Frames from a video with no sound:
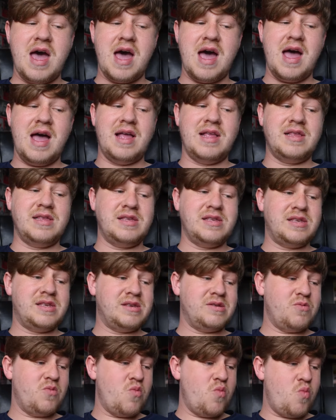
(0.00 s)
and
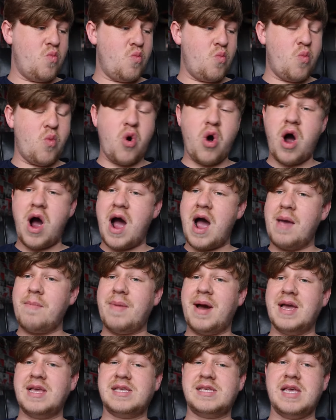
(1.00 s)
what I
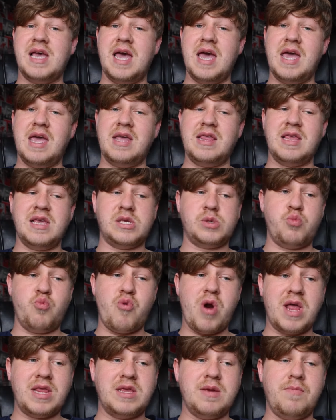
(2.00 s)
might say, this
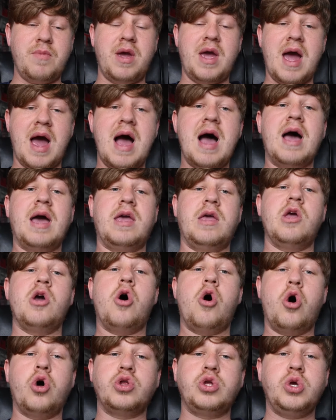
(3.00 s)
random guy
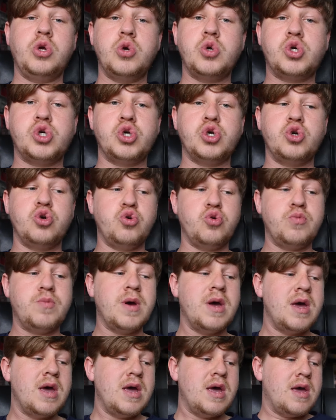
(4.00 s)
on YouTube,
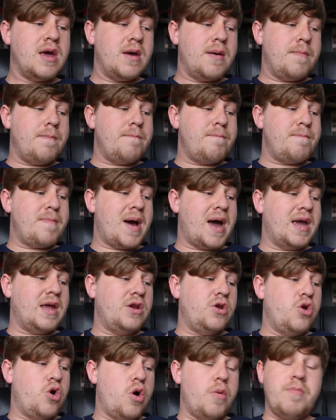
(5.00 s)

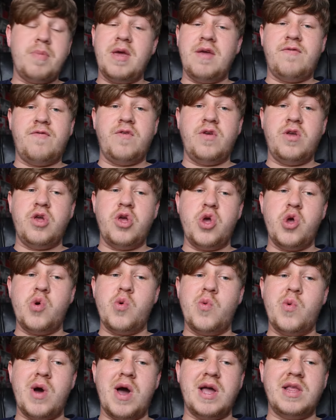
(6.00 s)
might not be for
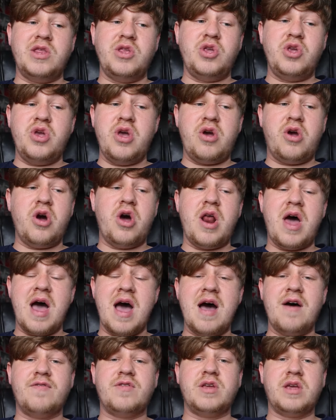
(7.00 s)
you, and you're gonna
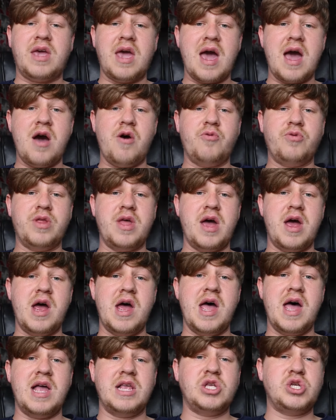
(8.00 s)
have to get out
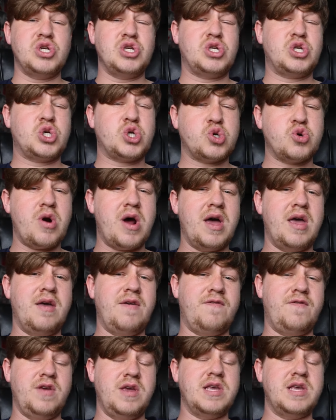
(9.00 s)
there and just try it for